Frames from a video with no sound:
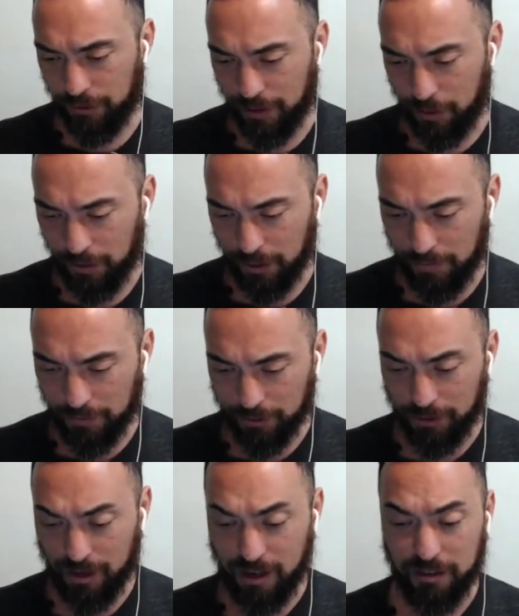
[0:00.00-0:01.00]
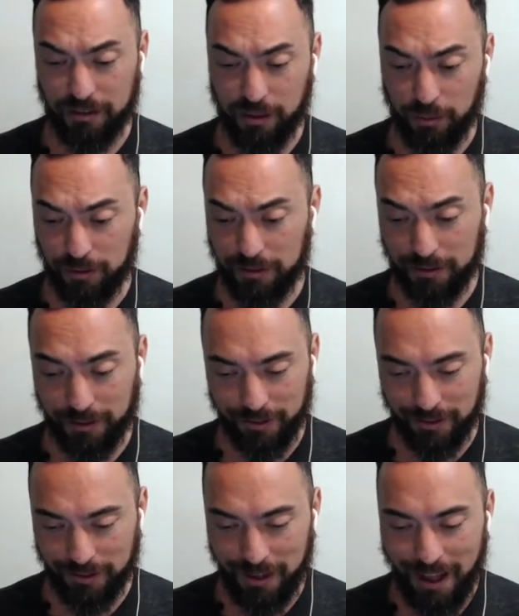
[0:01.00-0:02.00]
what level you're on. So we're just
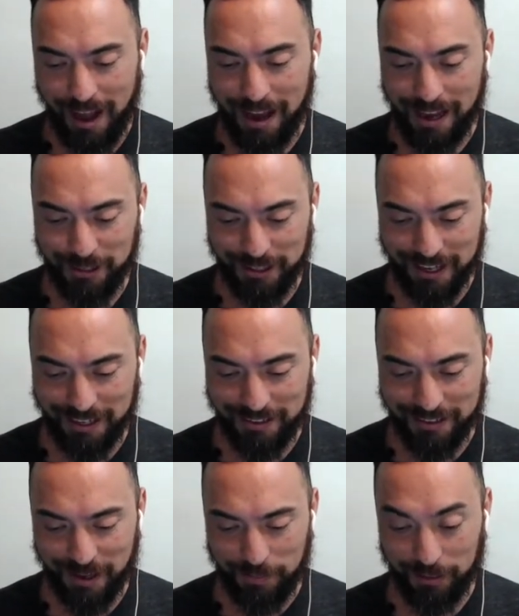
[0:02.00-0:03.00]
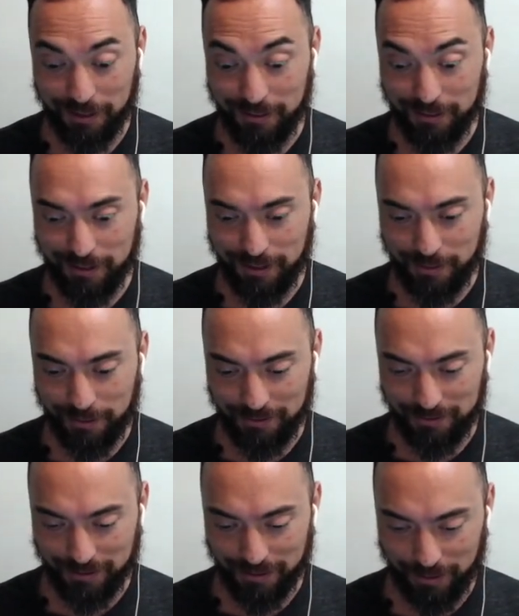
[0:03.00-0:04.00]
gonna, I actually kind of stopped playing this game
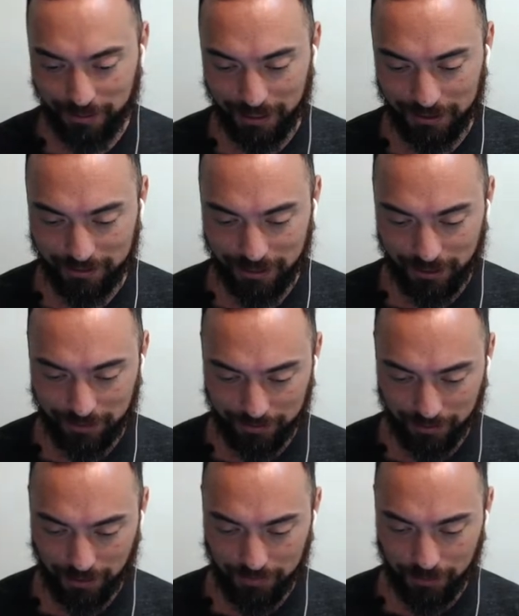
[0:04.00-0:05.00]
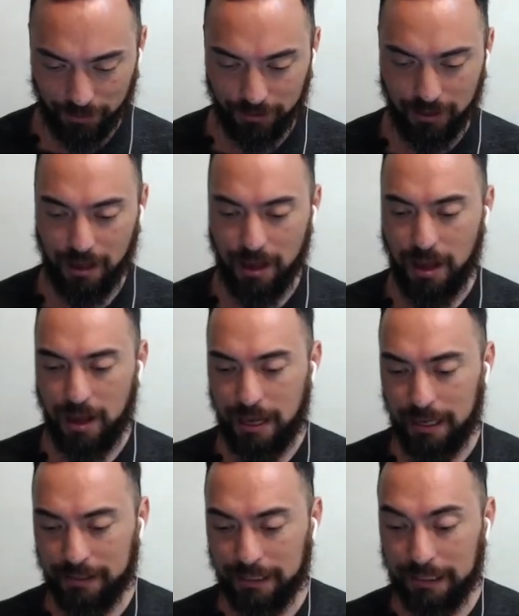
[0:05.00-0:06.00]
because I got stuck on this level.
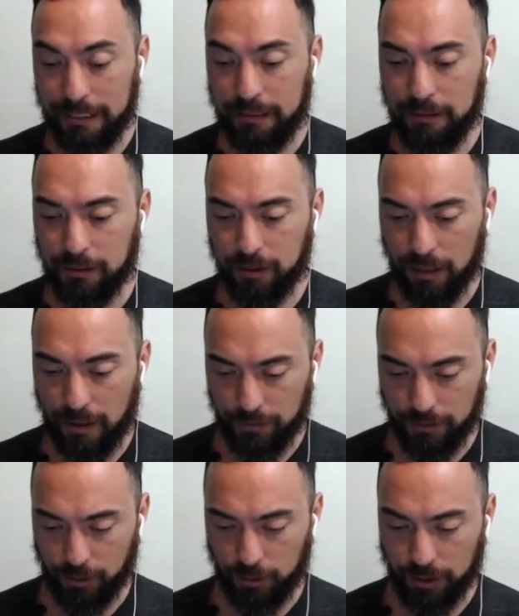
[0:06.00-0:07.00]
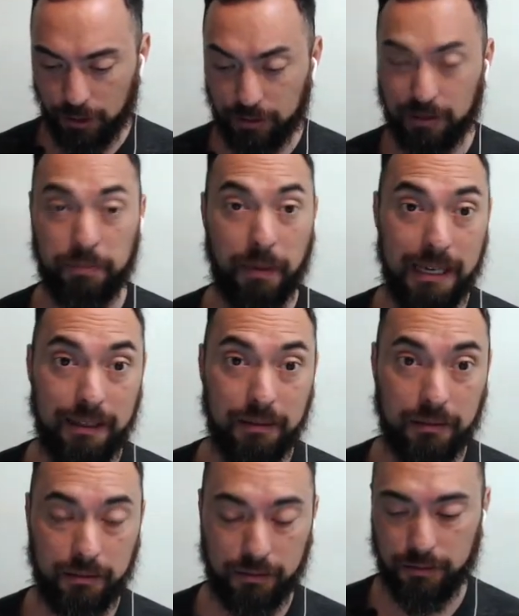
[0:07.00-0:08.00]
In the easier level, there were no
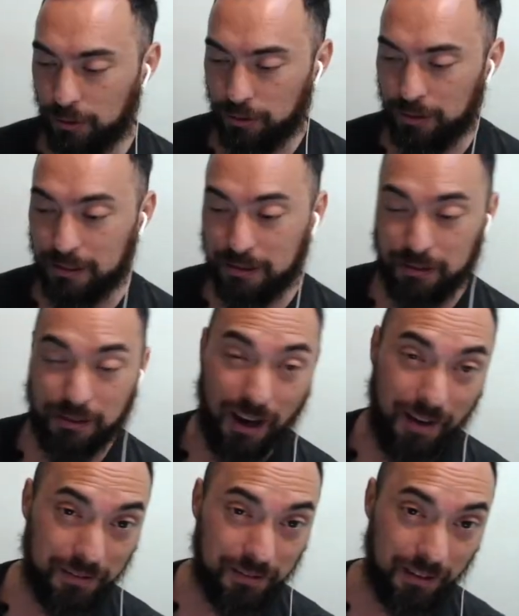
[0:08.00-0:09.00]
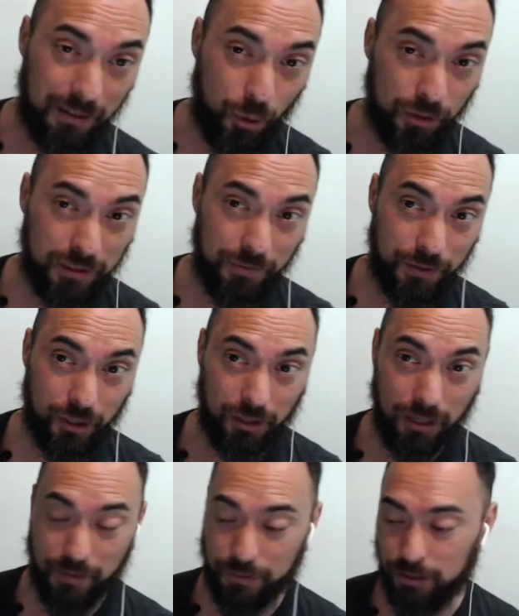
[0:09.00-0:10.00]
spikes. This is obviously a more difficult
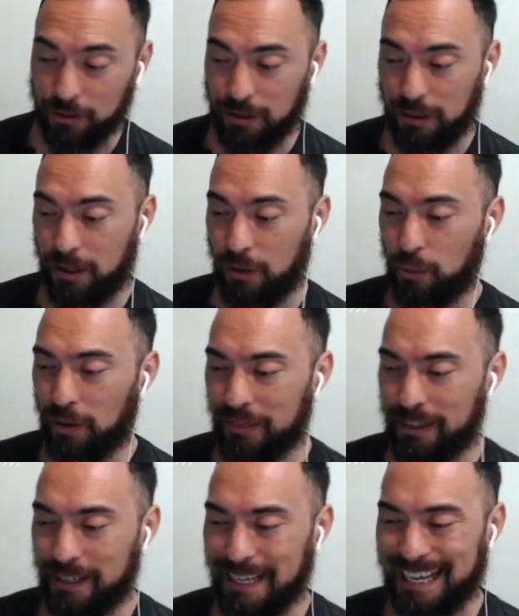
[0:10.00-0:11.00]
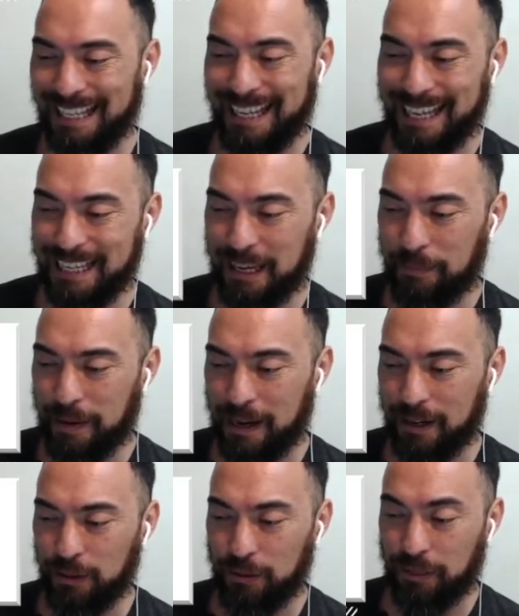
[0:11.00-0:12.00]
level. Uh, one thing I like
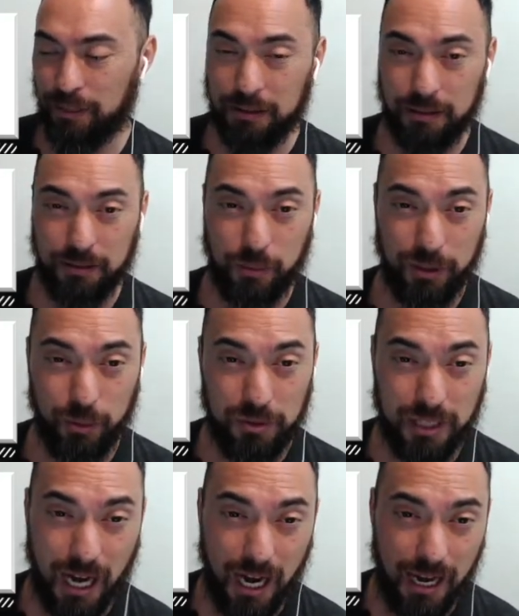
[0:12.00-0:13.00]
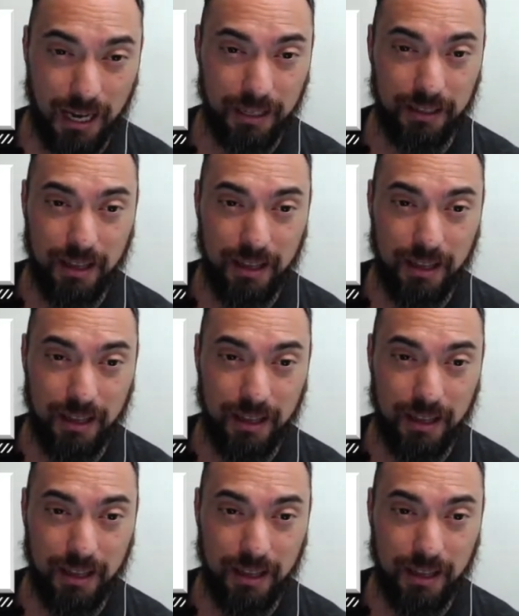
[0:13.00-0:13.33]
about this is when you die,